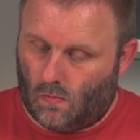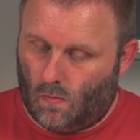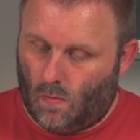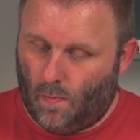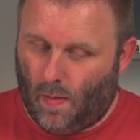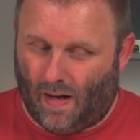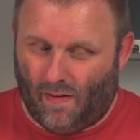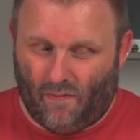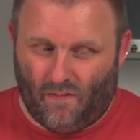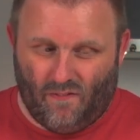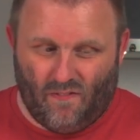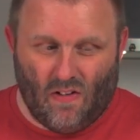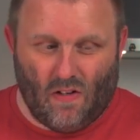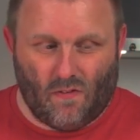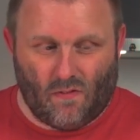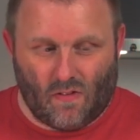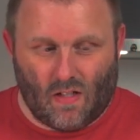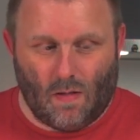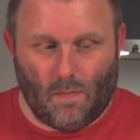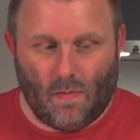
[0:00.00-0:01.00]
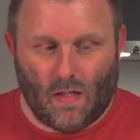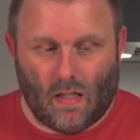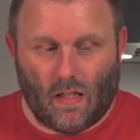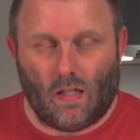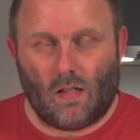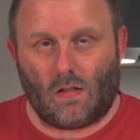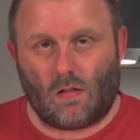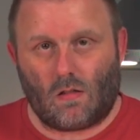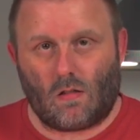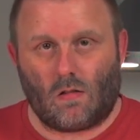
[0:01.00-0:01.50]
about 50
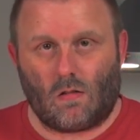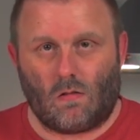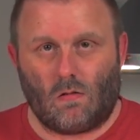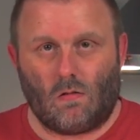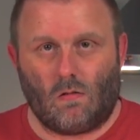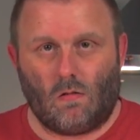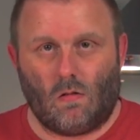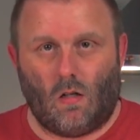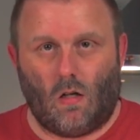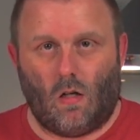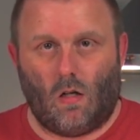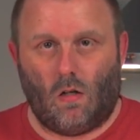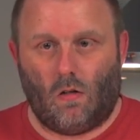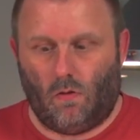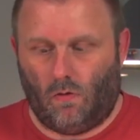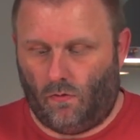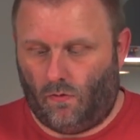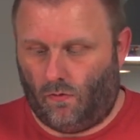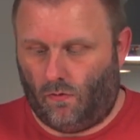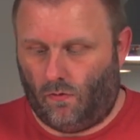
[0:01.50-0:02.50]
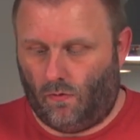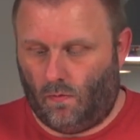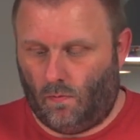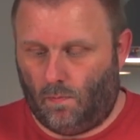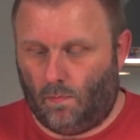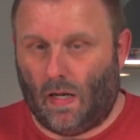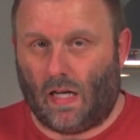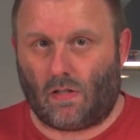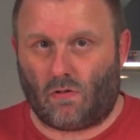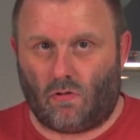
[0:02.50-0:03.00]
minutes of
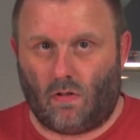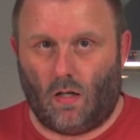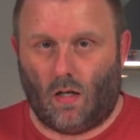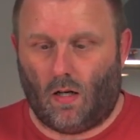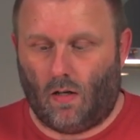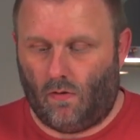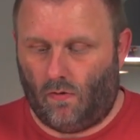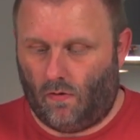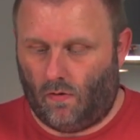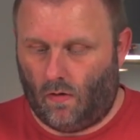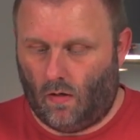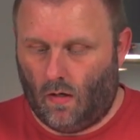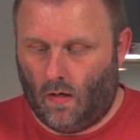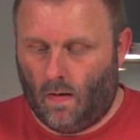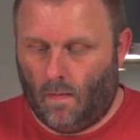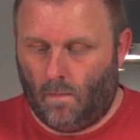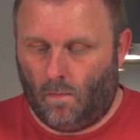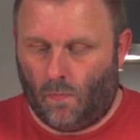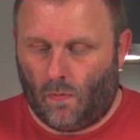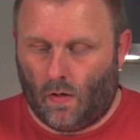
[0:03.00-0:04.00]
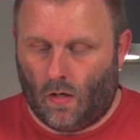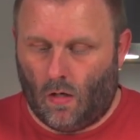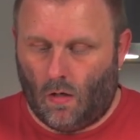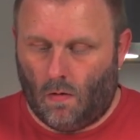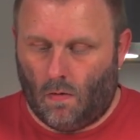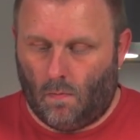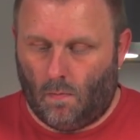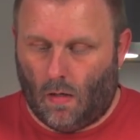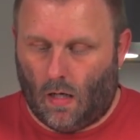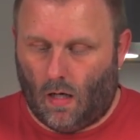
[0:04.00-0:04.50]
battery life.
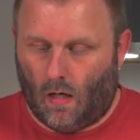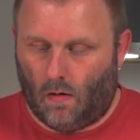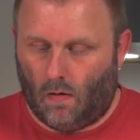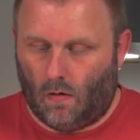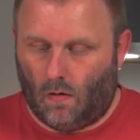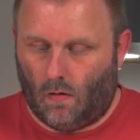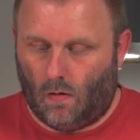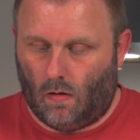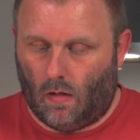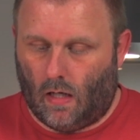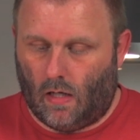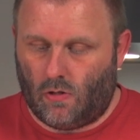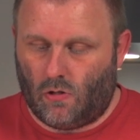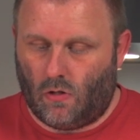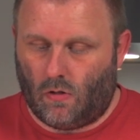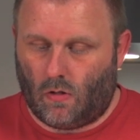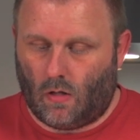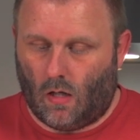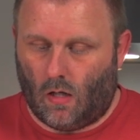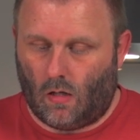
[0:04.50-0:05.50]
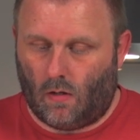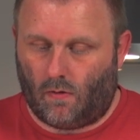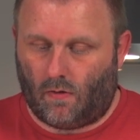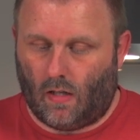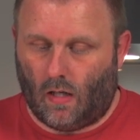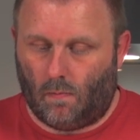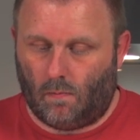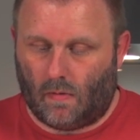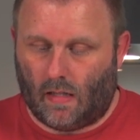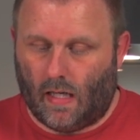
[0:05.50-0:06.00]
But as you kind of
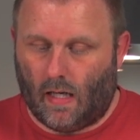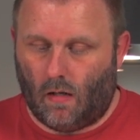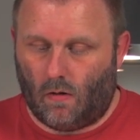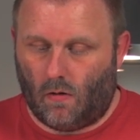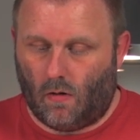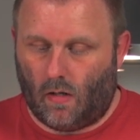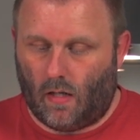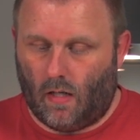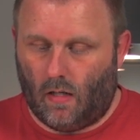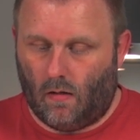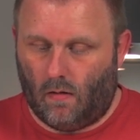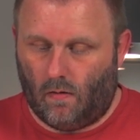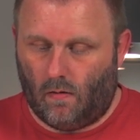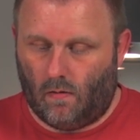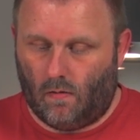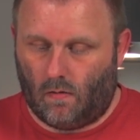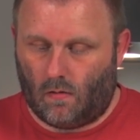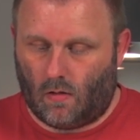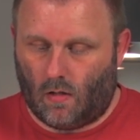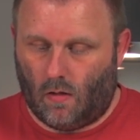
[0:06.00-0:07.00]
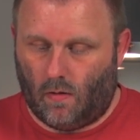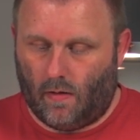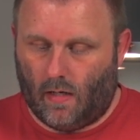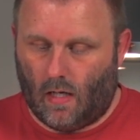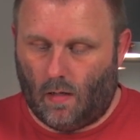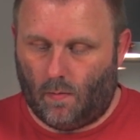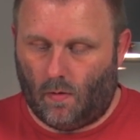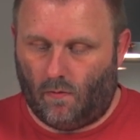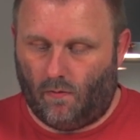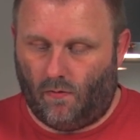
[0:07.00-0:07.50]
come down on it, so now
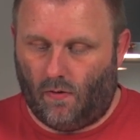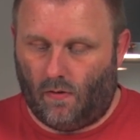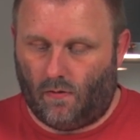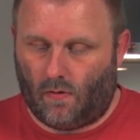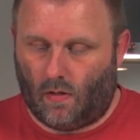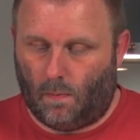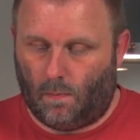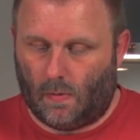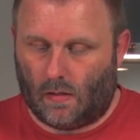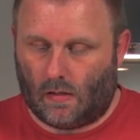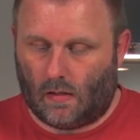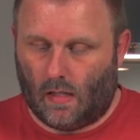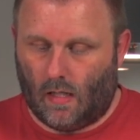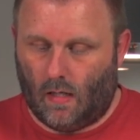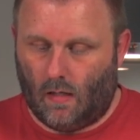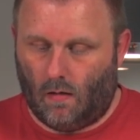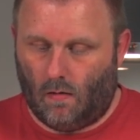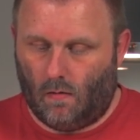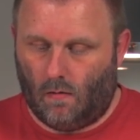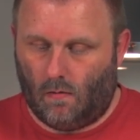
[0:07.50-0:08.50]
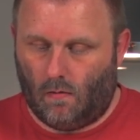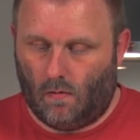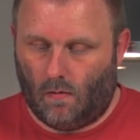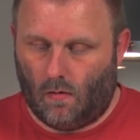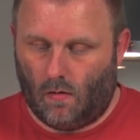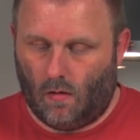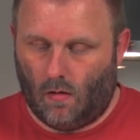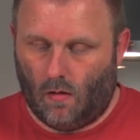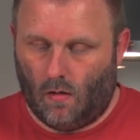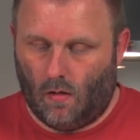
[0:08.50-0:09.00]
I'm on 50%,
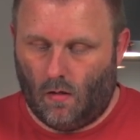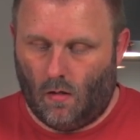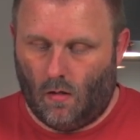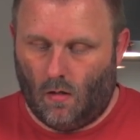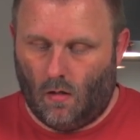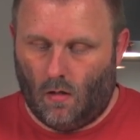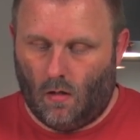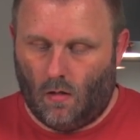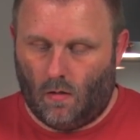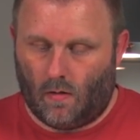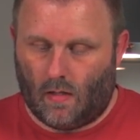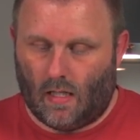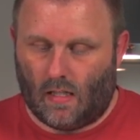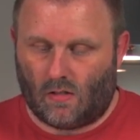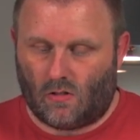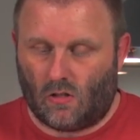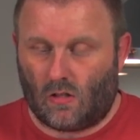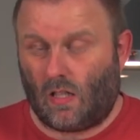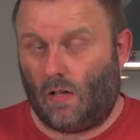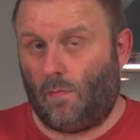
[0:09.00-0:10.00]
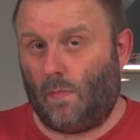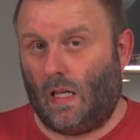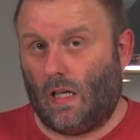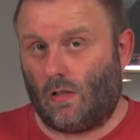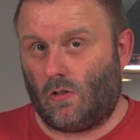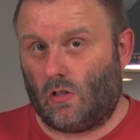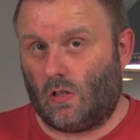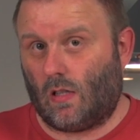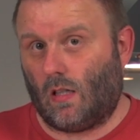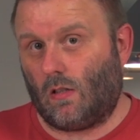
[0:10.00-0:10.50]
that's just giving me
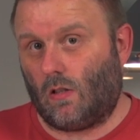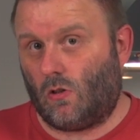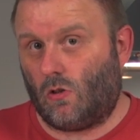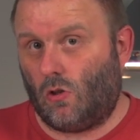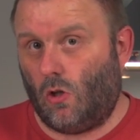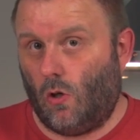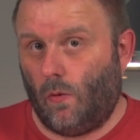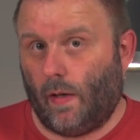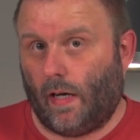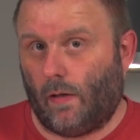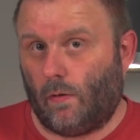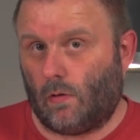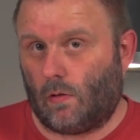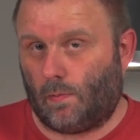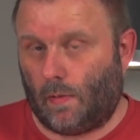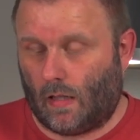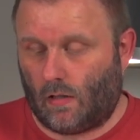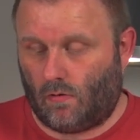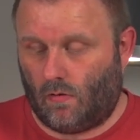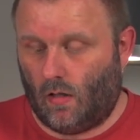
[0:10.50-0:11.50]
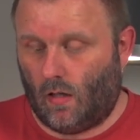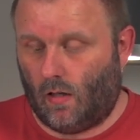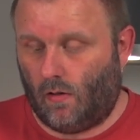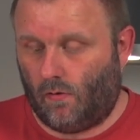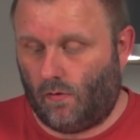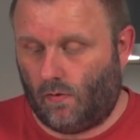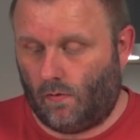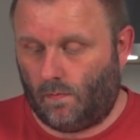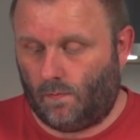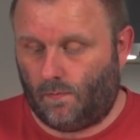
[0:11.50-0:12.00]
just under 2 hours battery life.
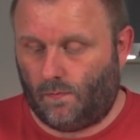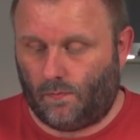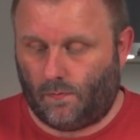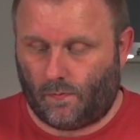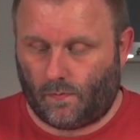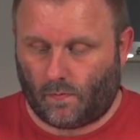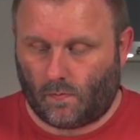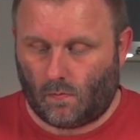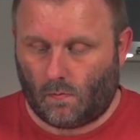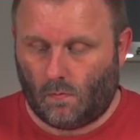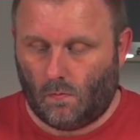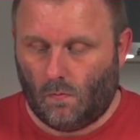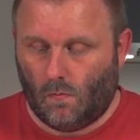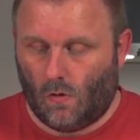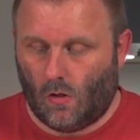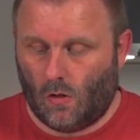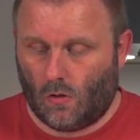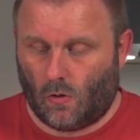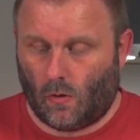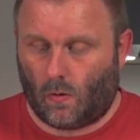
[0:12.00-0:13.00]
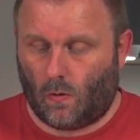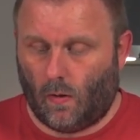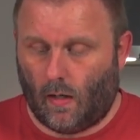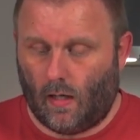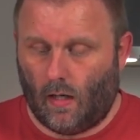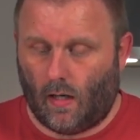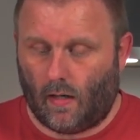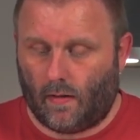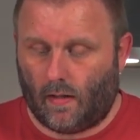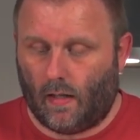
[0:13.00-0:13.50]
So I quite
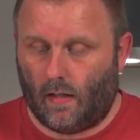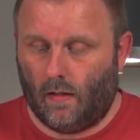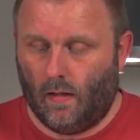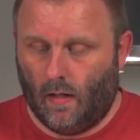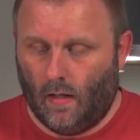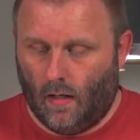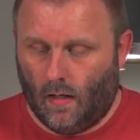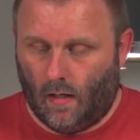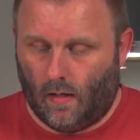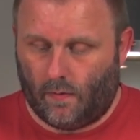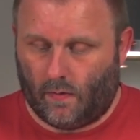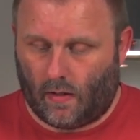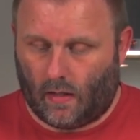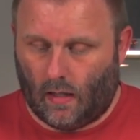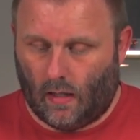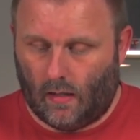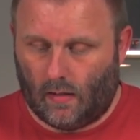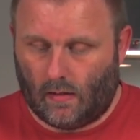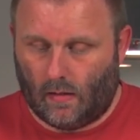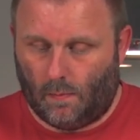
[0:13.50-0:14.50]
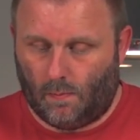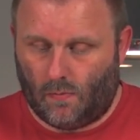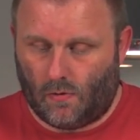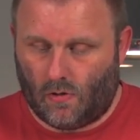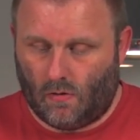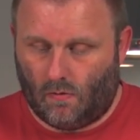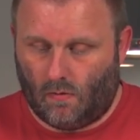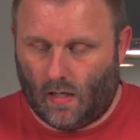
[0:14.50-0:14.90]
like that. And the colour temperature